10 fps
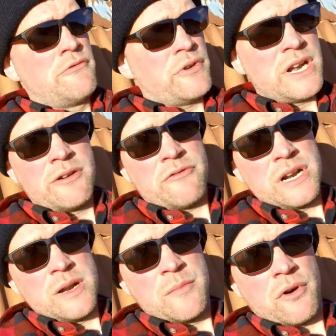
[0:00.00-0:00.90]
really,
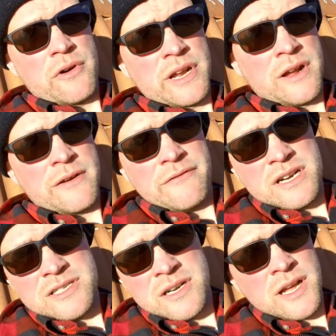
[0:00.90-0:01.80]
really boring
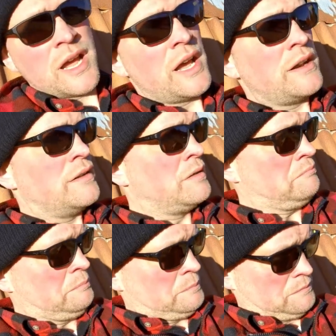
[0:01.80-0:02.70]
convention and
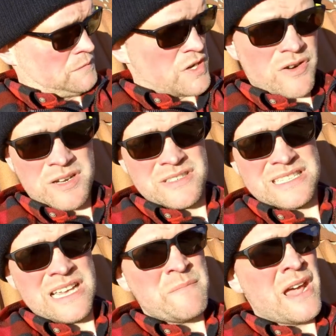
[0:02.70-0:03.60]
try to
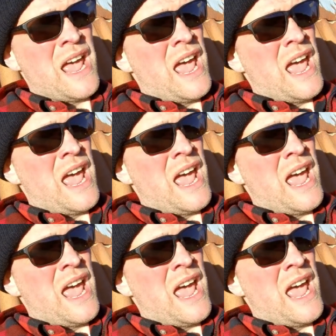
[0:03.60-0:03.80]
sleep,